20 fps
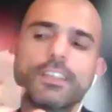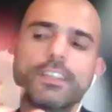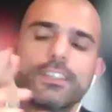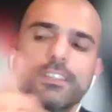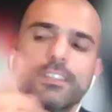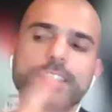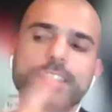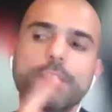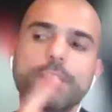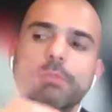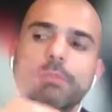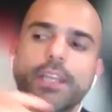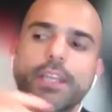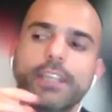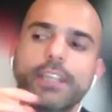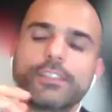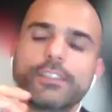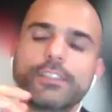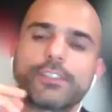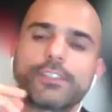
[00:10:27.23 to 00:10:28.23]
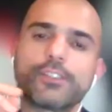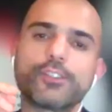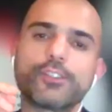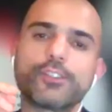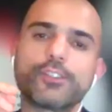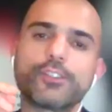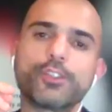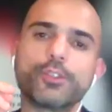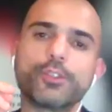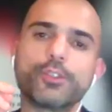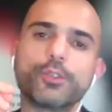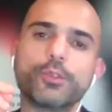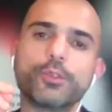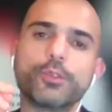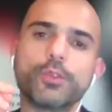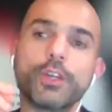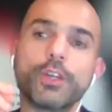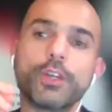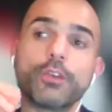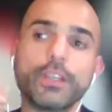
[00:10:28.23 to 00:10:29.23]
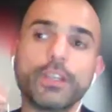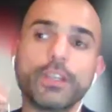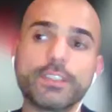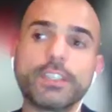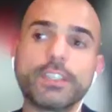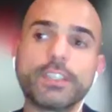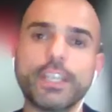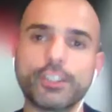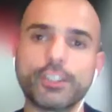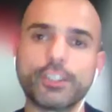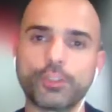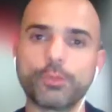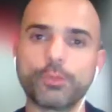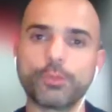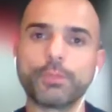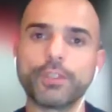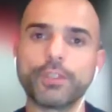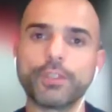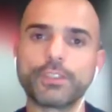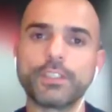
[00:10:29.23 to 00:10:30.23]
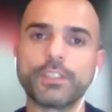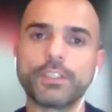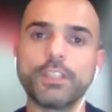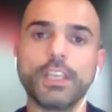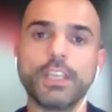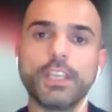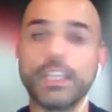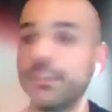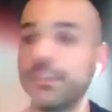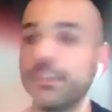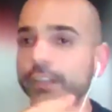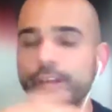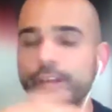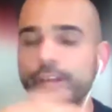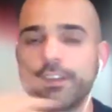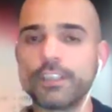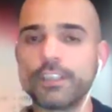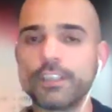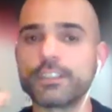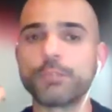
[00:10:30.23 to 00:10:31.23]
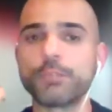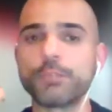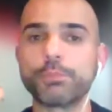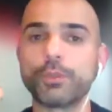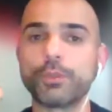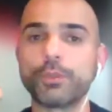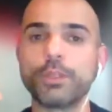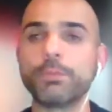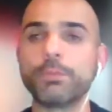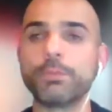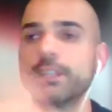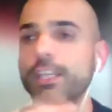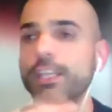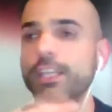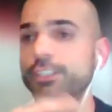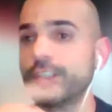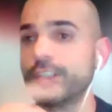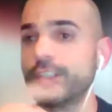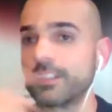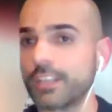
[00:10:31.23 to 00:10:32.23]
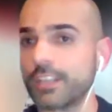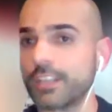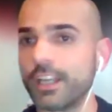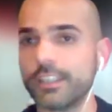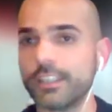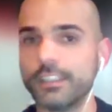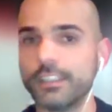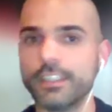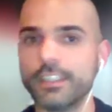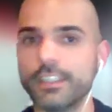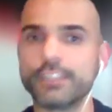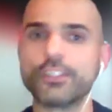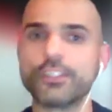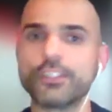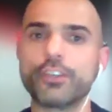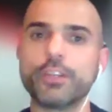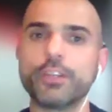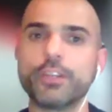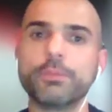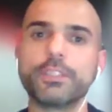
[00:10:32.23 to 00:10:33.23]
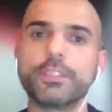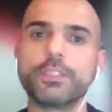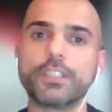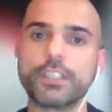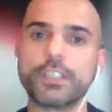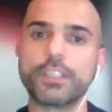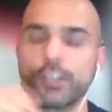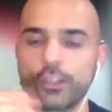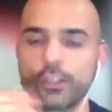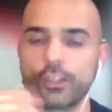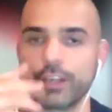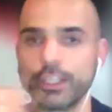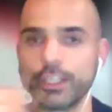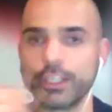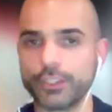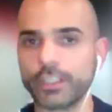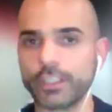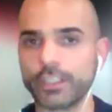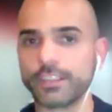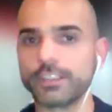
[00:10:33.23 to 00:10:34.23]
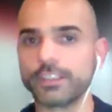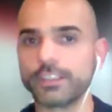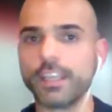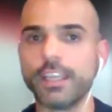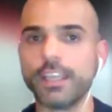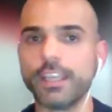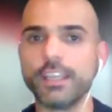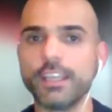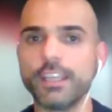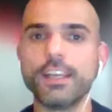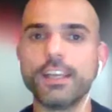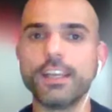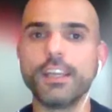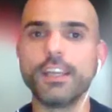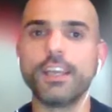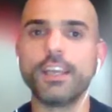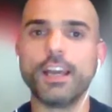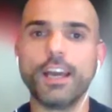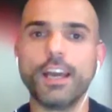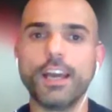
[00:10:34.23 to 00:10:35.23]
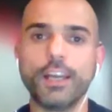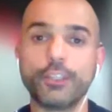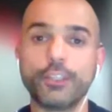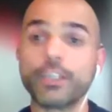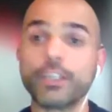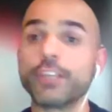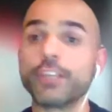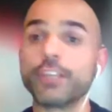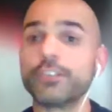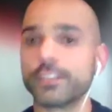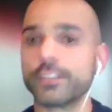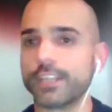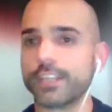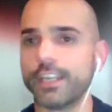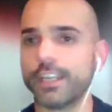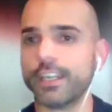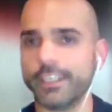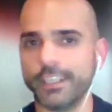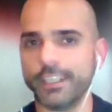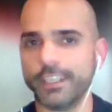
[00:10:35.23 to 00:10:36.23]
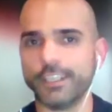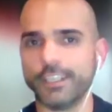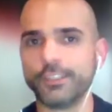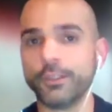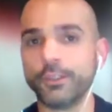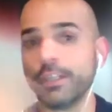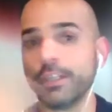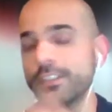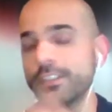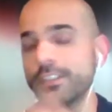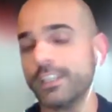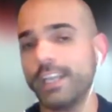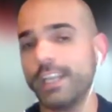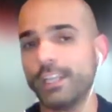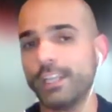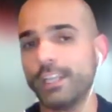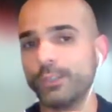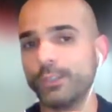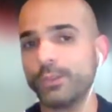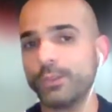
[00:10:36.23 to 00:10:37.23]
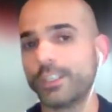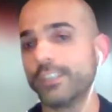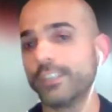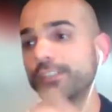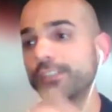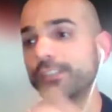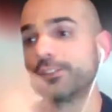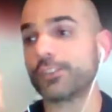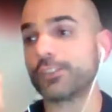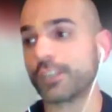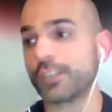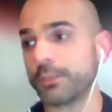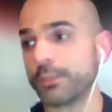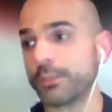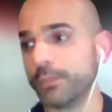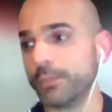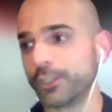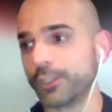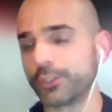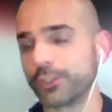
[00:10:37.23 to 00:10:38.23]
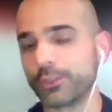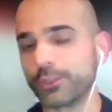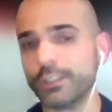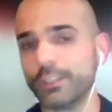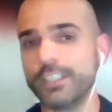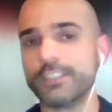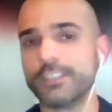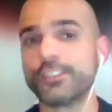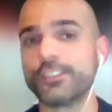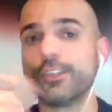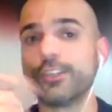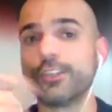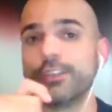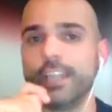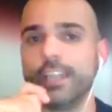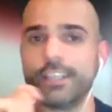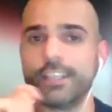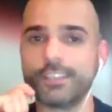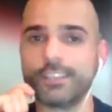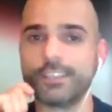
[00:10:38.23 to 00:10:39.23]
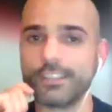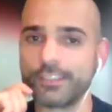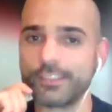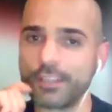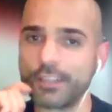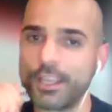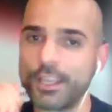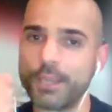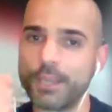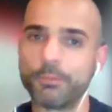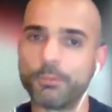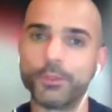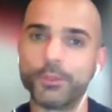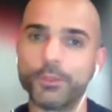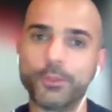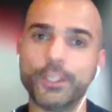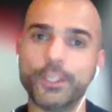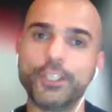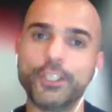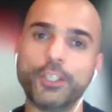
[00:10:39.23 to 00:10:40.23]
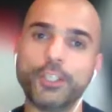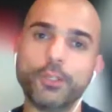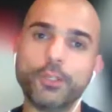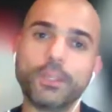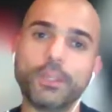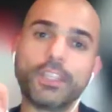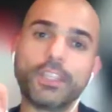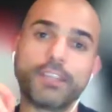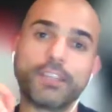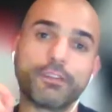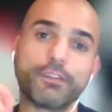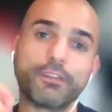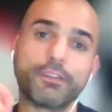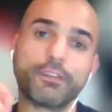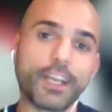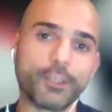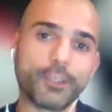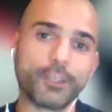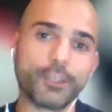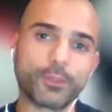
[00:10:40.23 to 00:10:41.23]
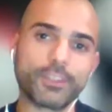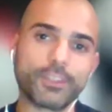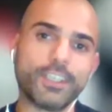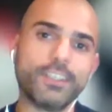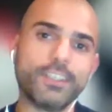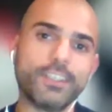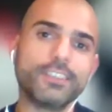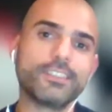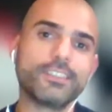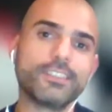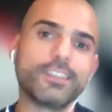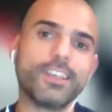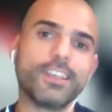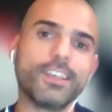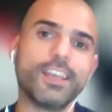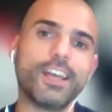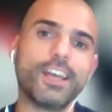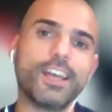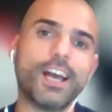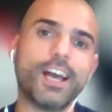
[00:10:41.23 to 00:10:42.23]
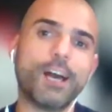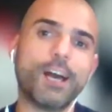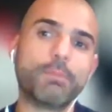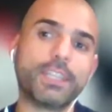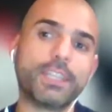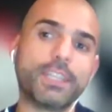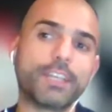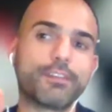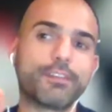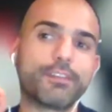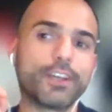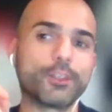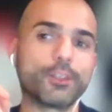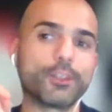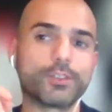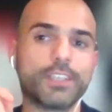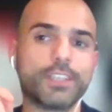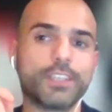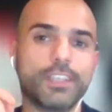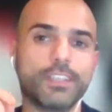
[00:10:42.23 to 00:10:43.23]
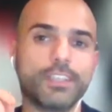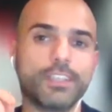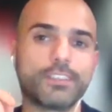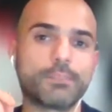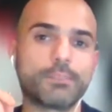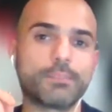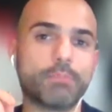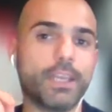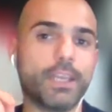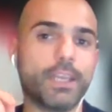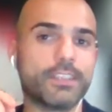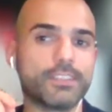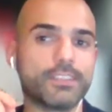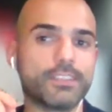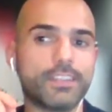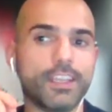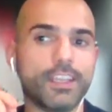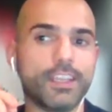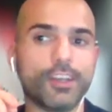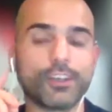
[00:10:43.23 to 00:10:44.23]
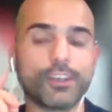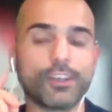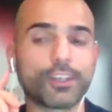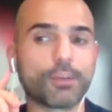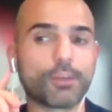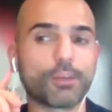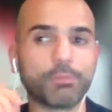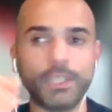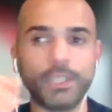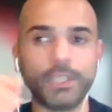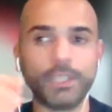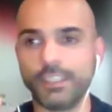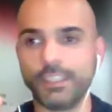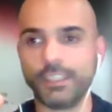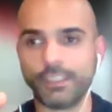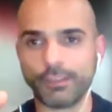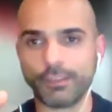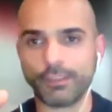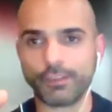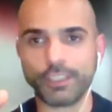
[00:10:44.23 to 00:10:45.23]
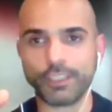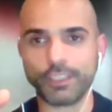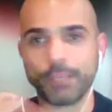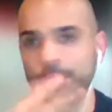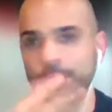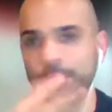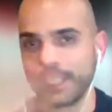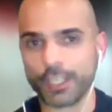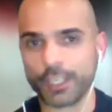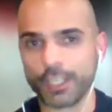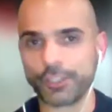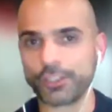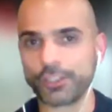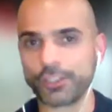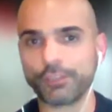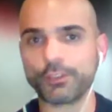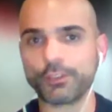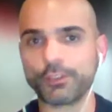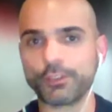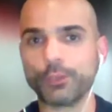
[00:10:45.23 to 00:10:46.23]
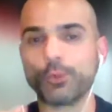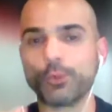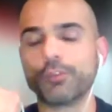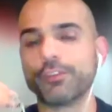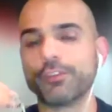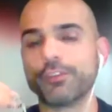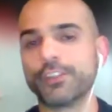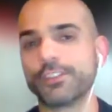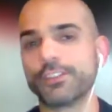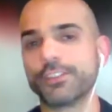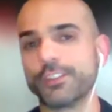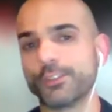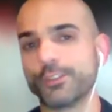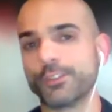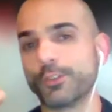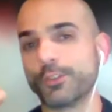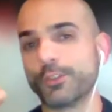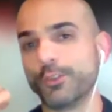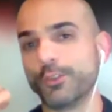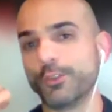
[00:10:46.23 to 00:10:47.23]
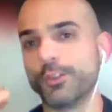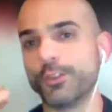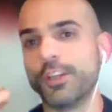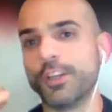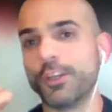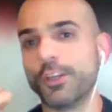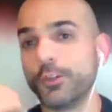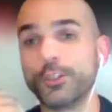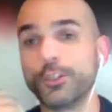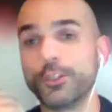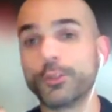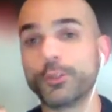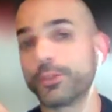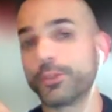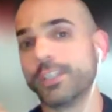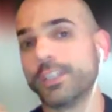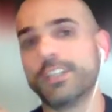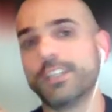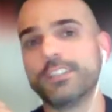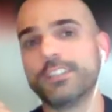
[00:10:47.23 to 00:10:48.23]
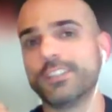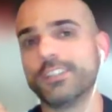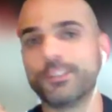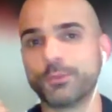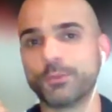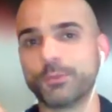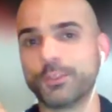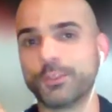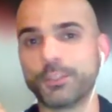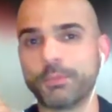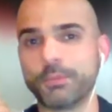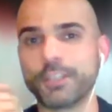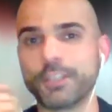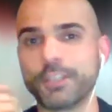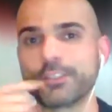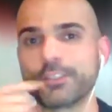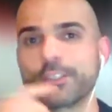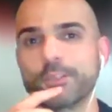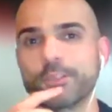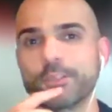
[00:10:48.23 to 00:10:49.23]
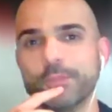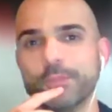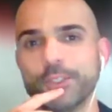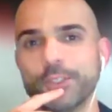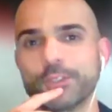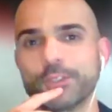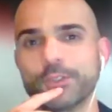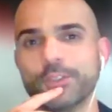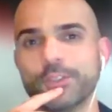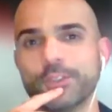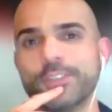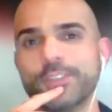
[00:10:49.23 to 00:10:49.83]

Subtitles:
sublets to a residential person, even if it is an employee, but they actually sign a lease agreement and go, great, you can stay here, you can reside here. You as a landlord enter into a commercial lease, no nexus between you and that final tenant, but that final tenant's based there on a completely different application of the law versus who your tenant is, which is based on commercial.